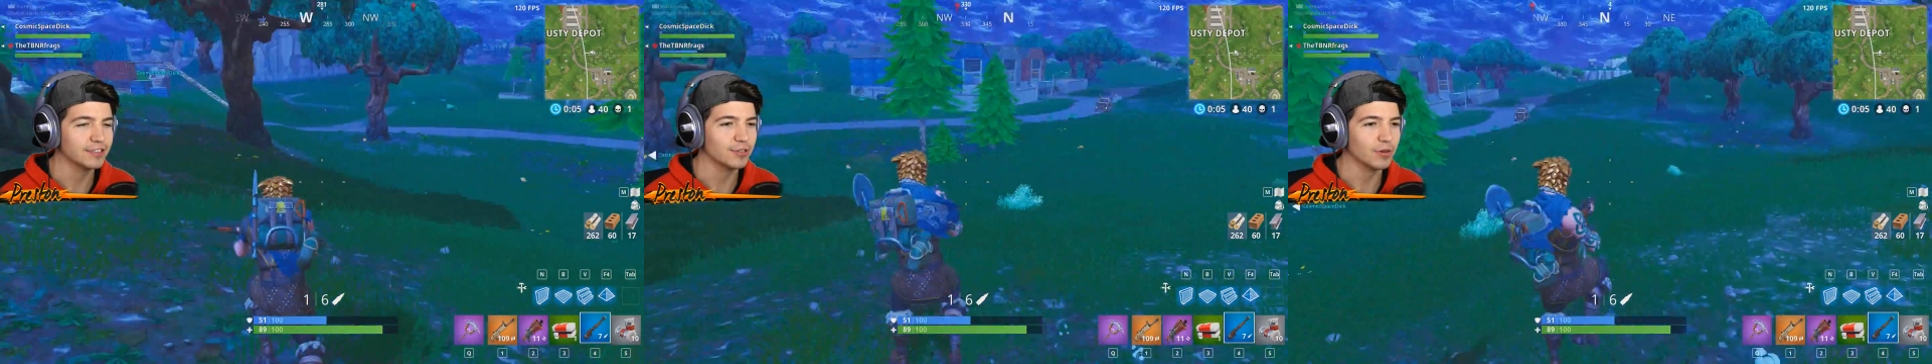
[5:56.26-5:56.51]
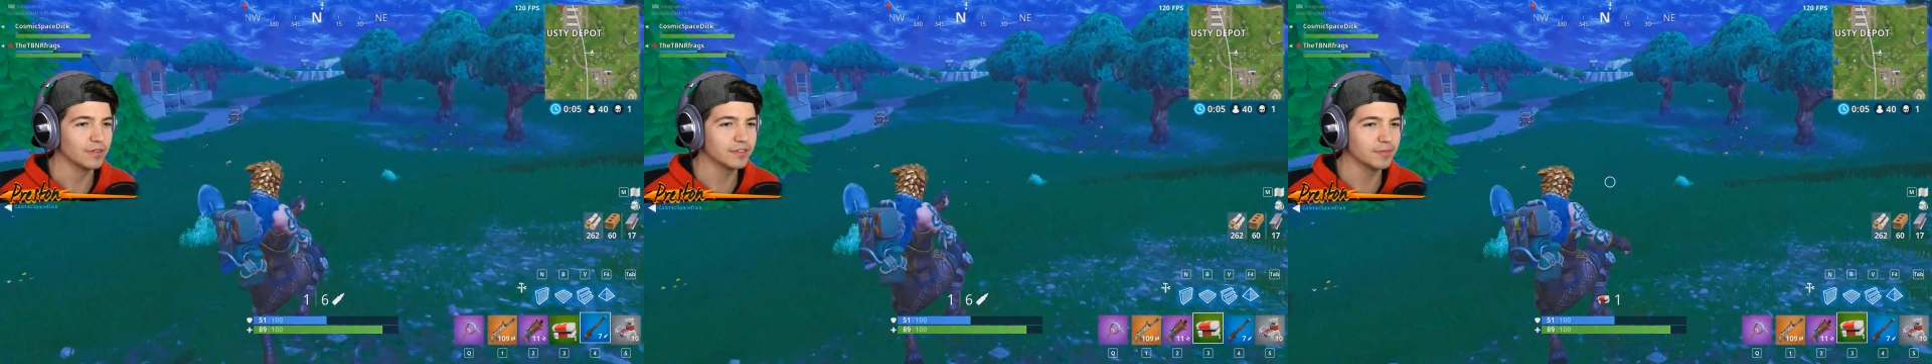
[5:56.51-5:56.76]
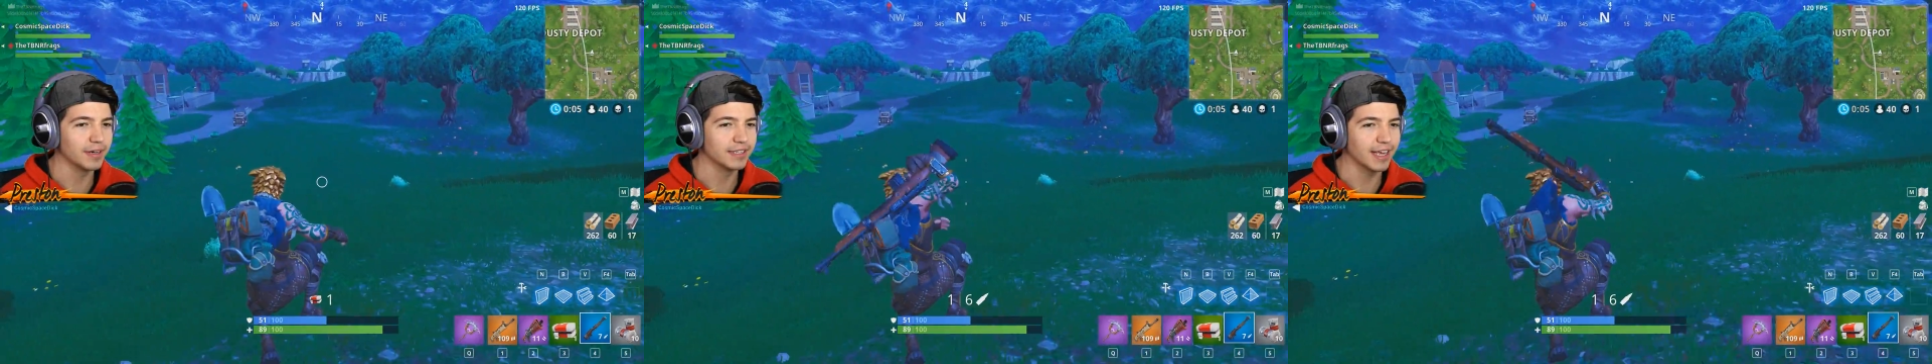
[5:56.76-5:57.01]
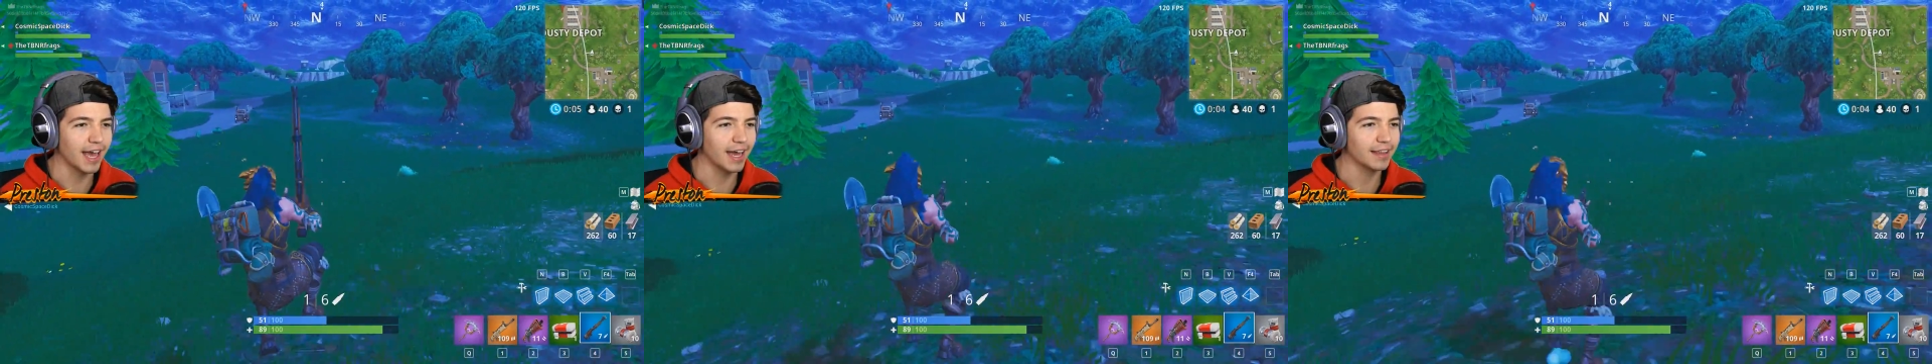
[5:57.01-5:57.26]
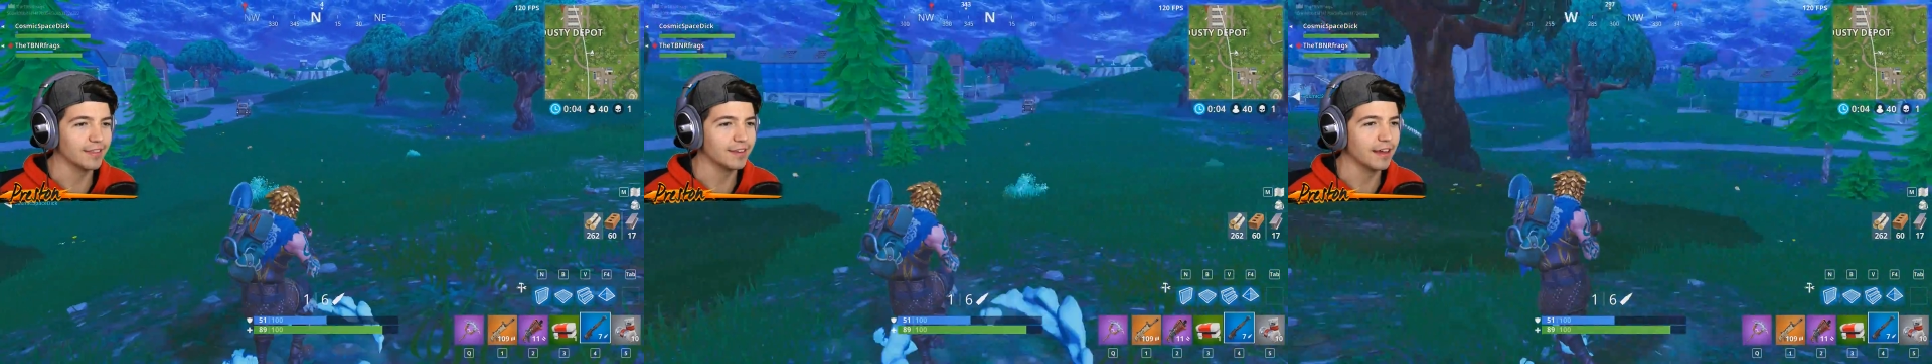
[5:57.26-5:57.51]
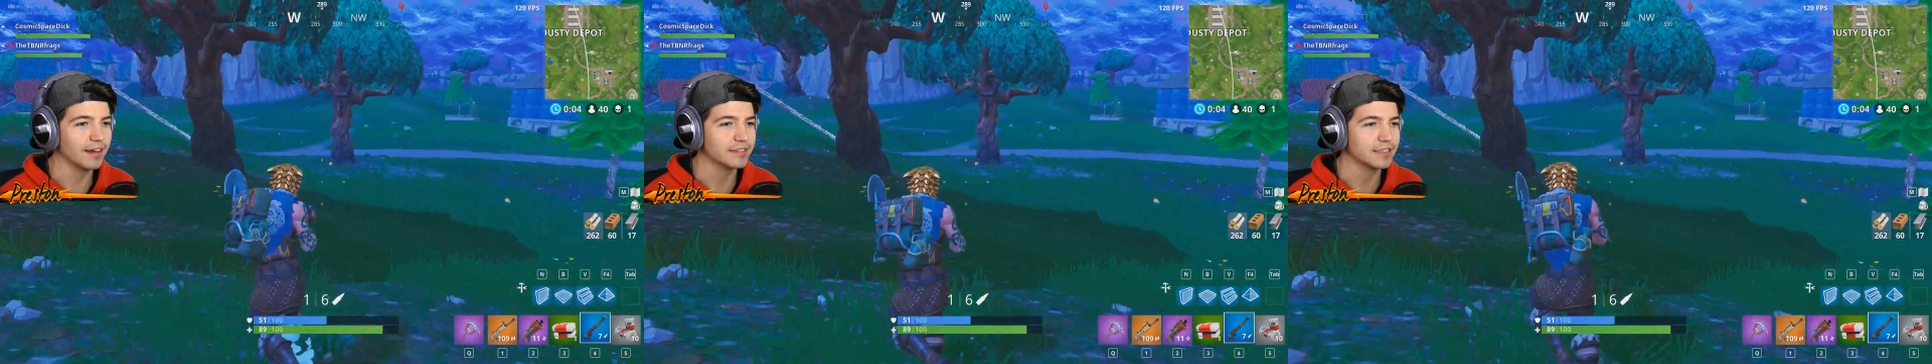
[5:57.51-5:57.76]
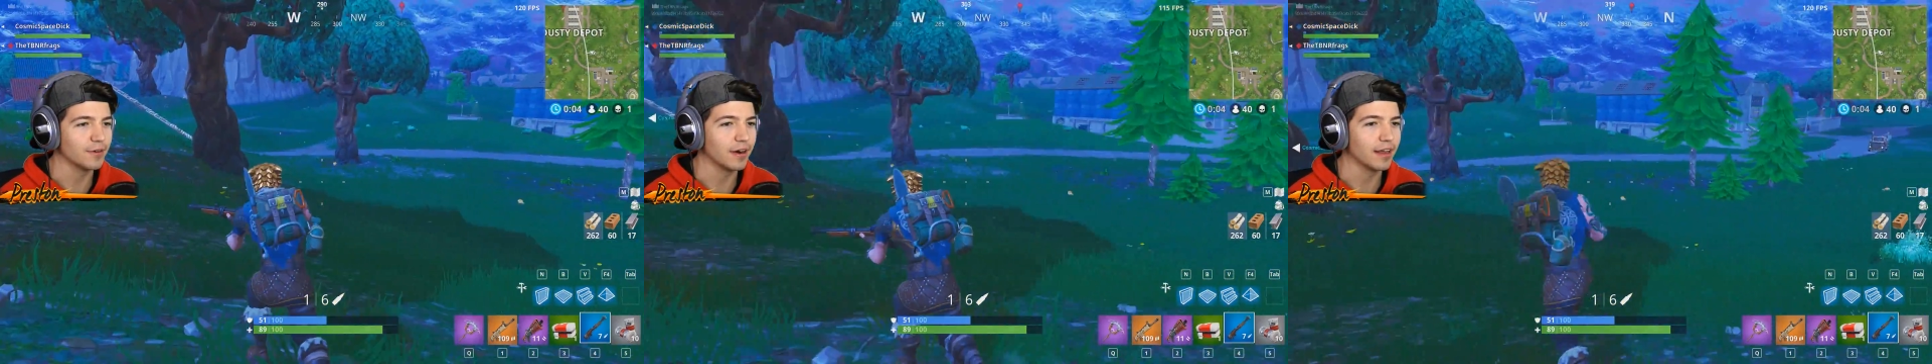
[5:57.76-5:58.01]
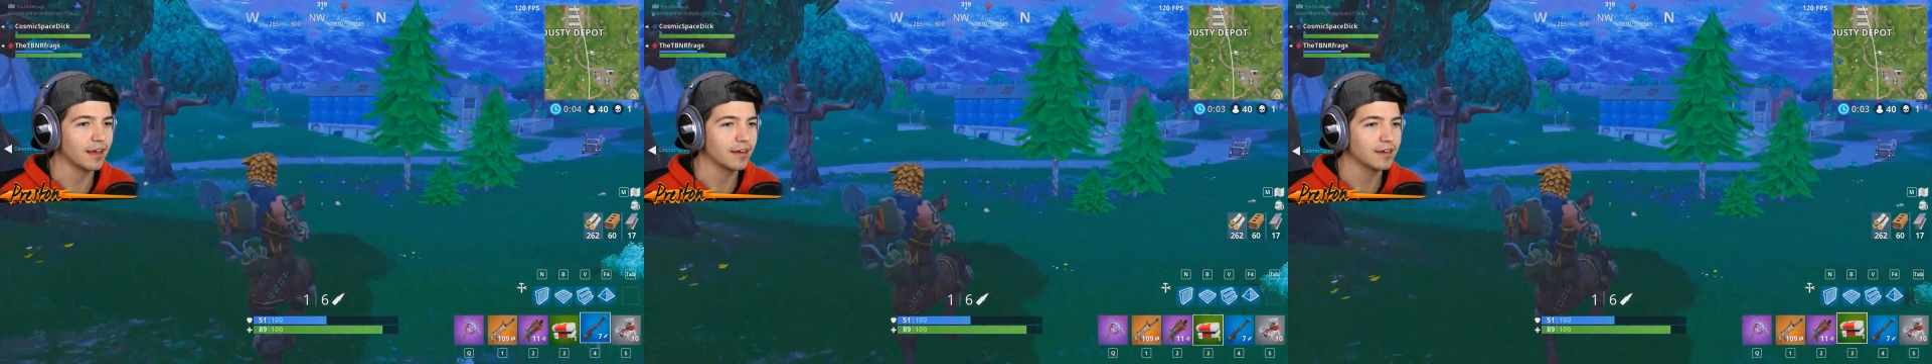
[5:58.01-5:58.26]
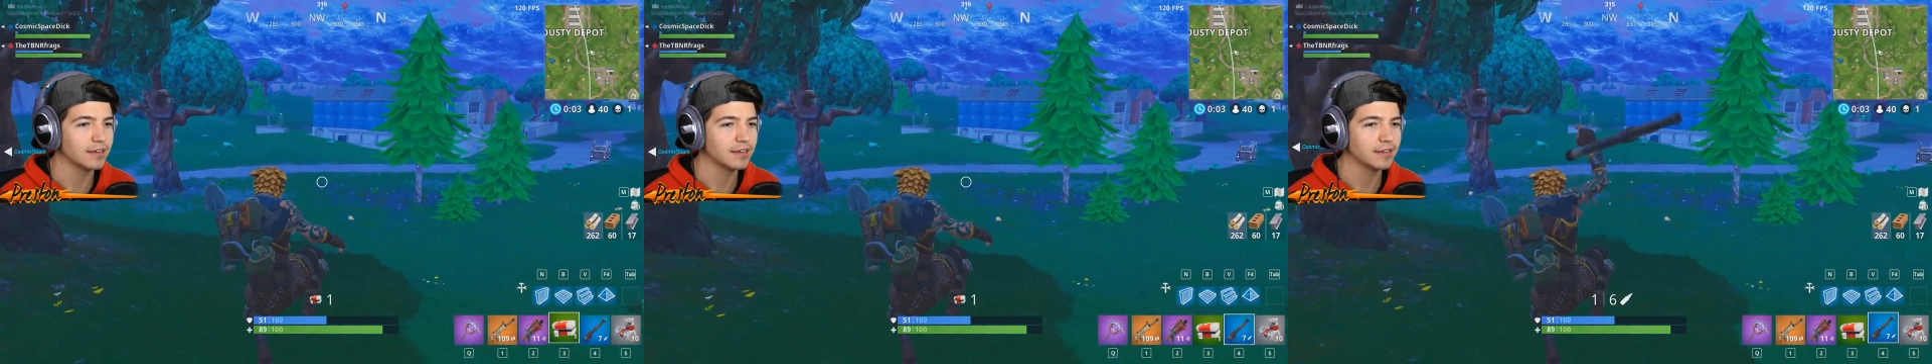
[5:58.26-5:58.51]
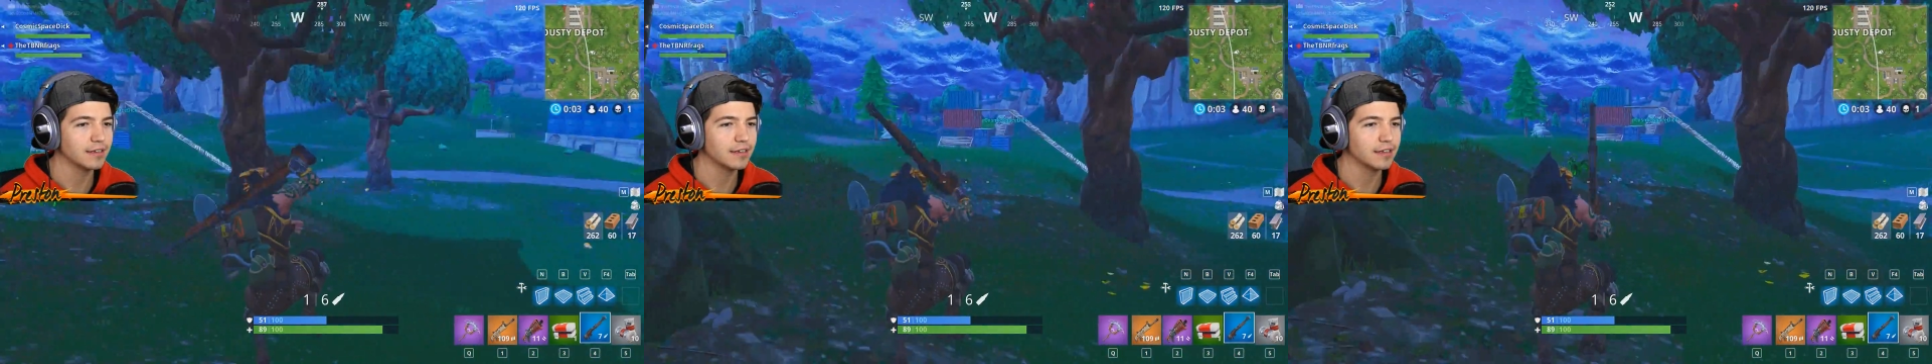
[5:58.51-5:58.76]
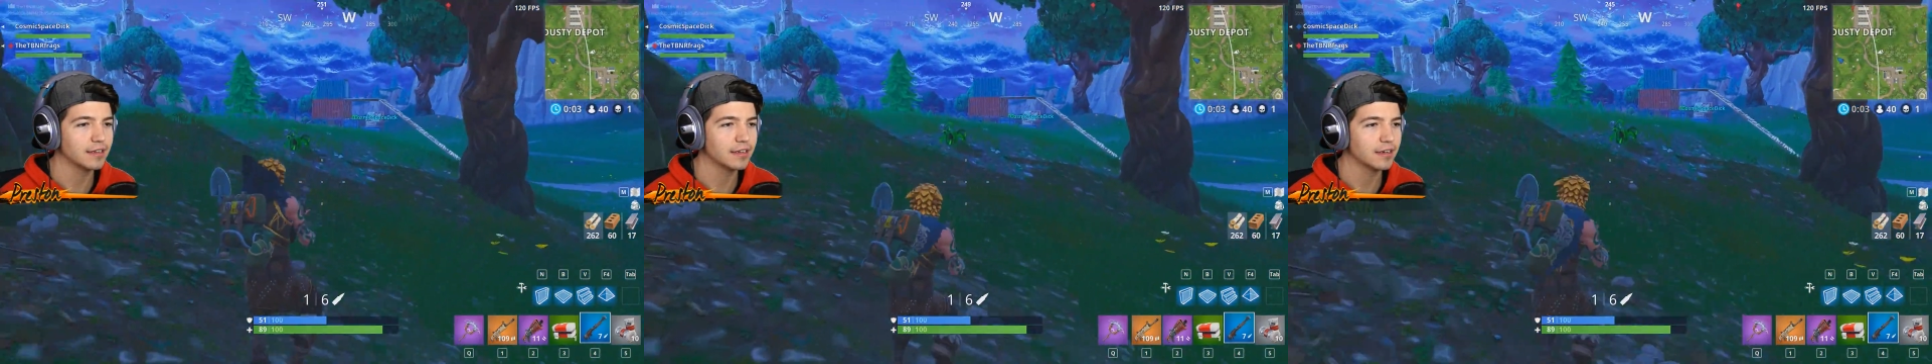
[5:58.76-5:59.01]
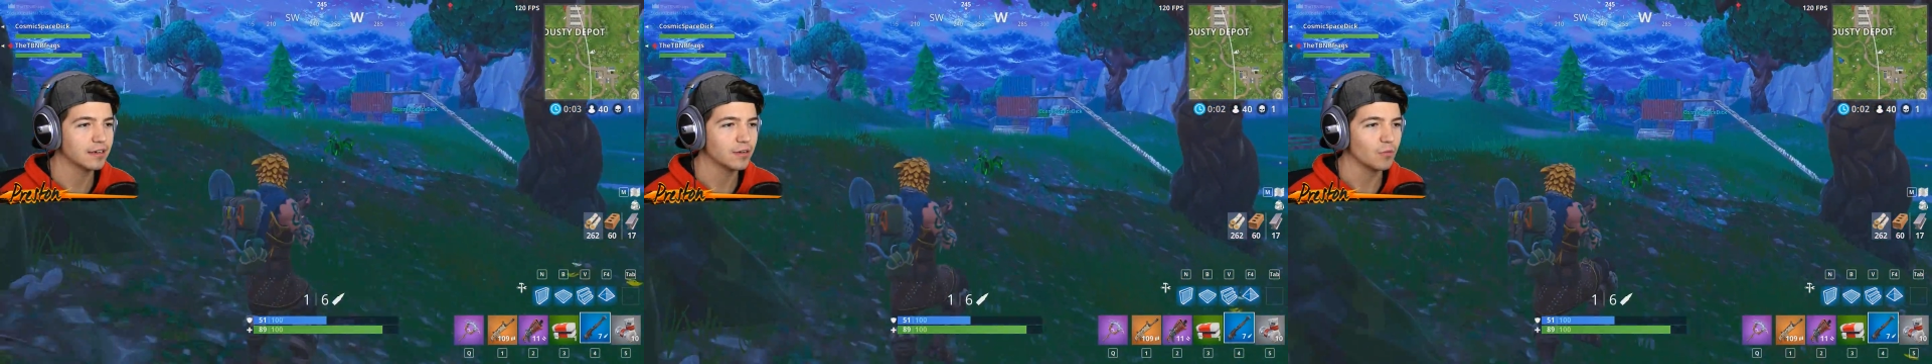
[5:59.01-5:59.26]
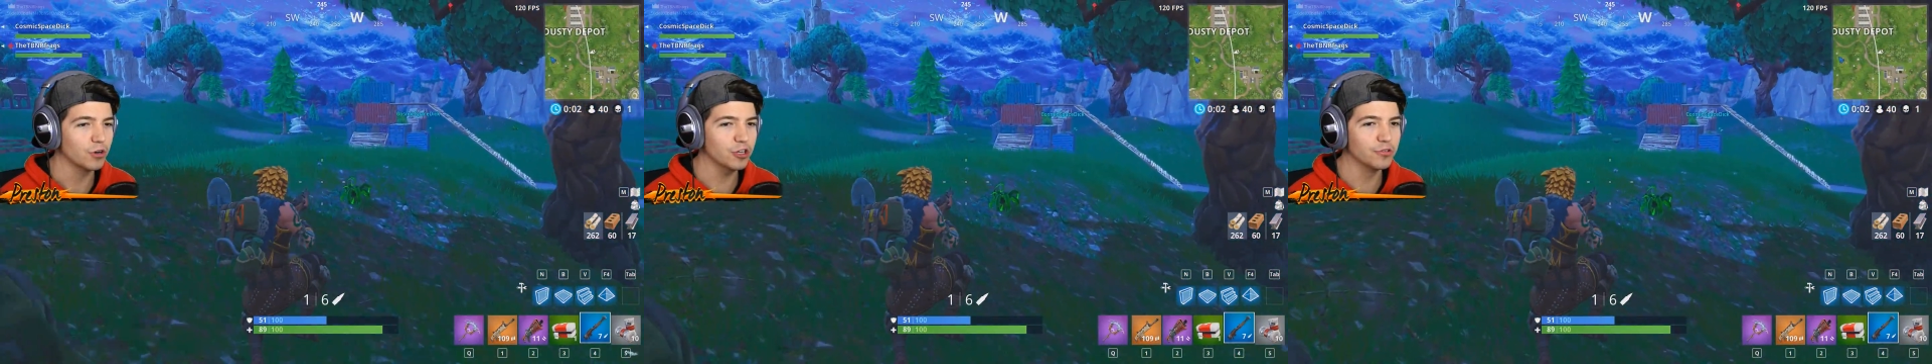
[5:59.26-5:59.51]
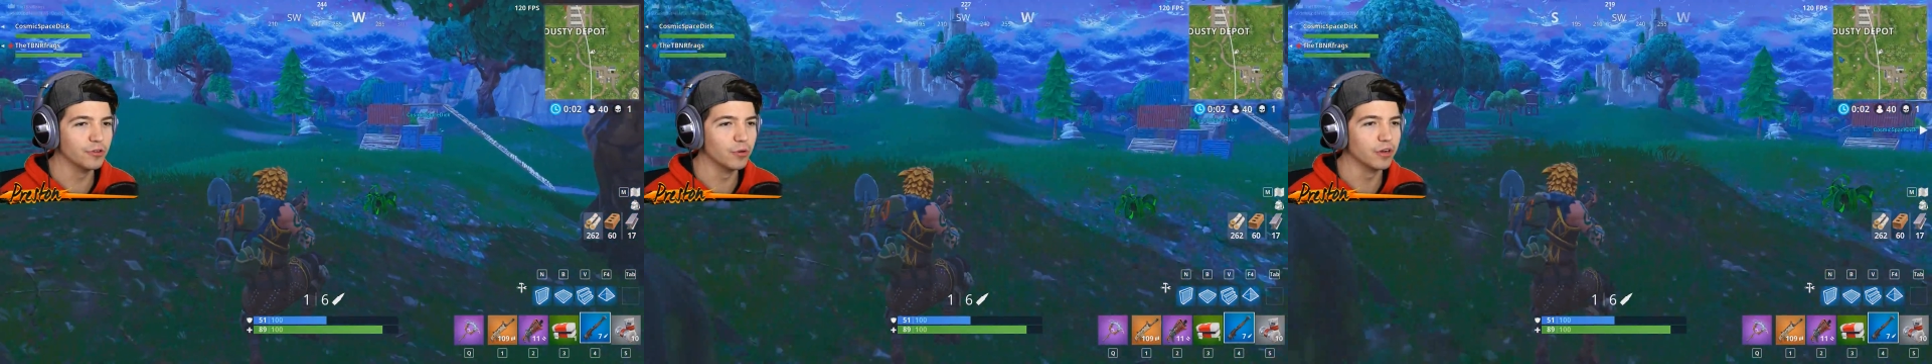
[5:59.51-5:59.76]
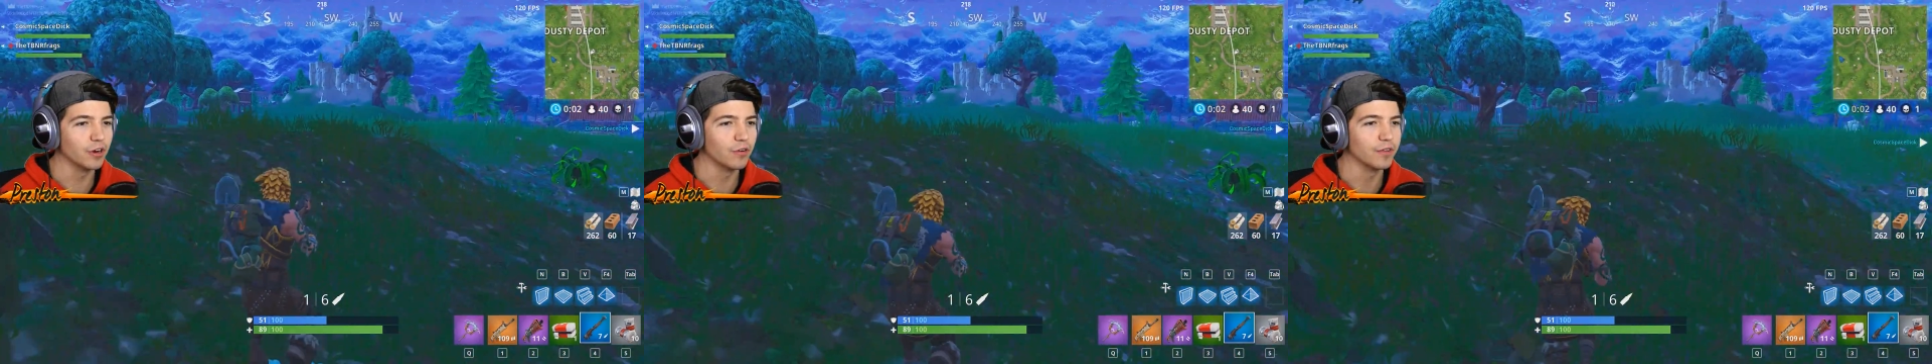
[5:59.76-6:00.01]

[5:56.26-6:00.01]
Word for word: Dude, what if somebody's at the Dusty right now? What are you doing